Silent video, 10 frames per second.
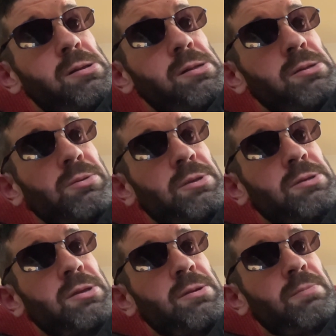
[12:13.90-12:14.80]
So they're just
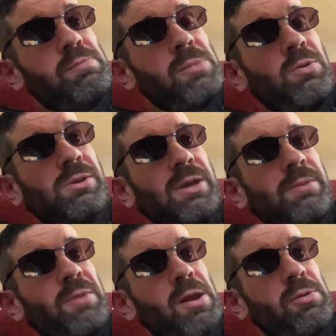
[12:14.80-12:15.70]
going to use,
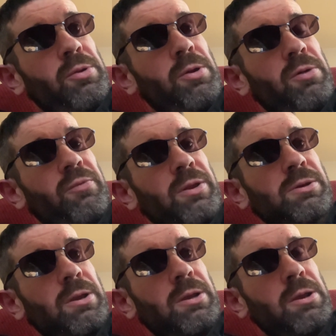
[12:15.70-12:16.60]
like, I don't know, the girlfriend's
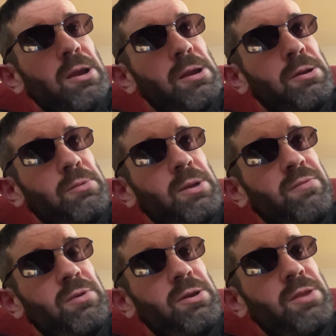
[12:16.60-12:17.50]
credit card or
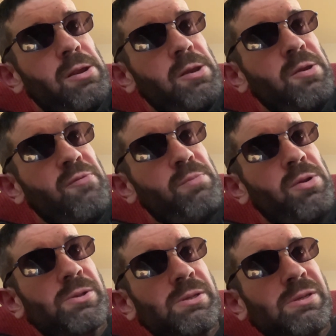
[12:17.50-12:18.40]
whatever, and they're different
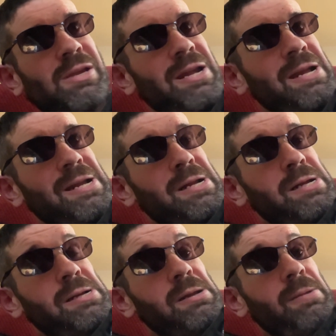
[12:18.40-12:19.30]
persons,
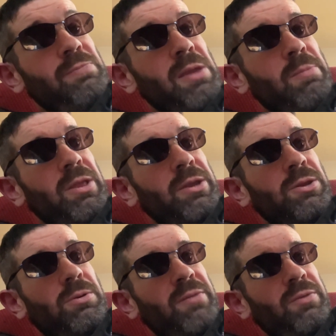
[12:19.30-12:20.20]
maybe like
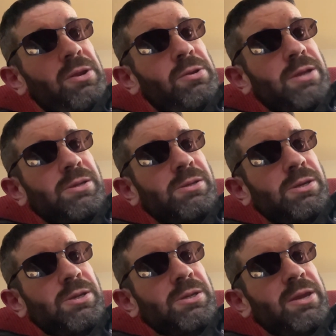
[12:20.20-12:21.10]
2 different addresses,
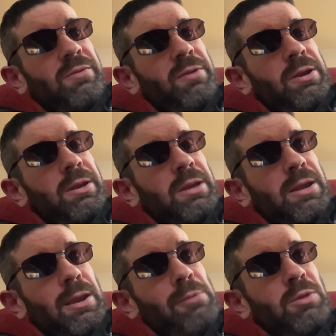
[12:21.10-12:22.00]
and just get fucking,
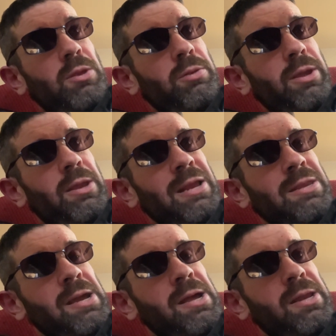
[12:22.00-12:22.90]
like, literally a
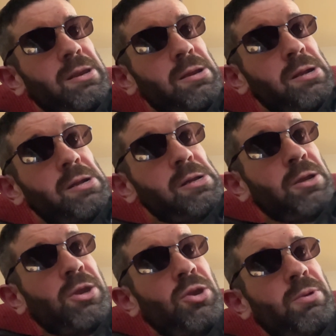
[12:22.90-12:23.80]
ton,
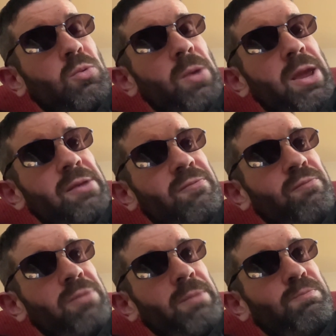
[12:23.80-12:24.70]
cubic weight of,
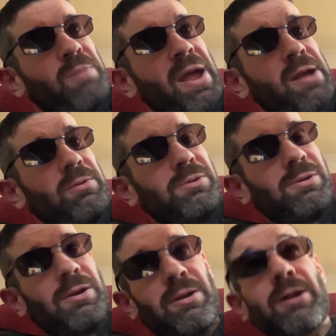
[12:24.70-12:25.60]
like, pounds
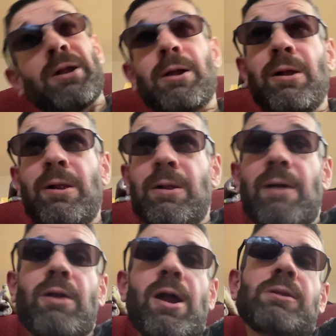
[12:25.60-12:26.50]

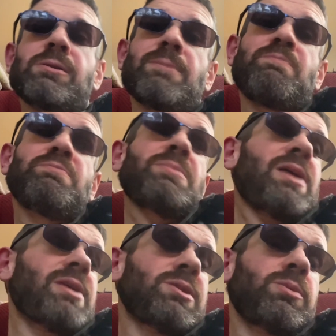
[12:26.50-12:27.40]
of cartons.
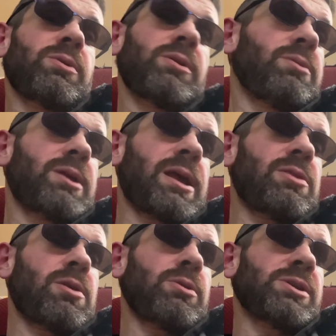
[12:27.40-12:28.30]
And that's what they're doing.
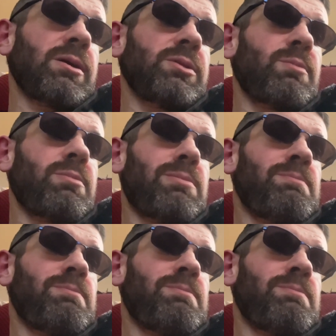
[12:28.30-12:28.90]
And then they're selling them.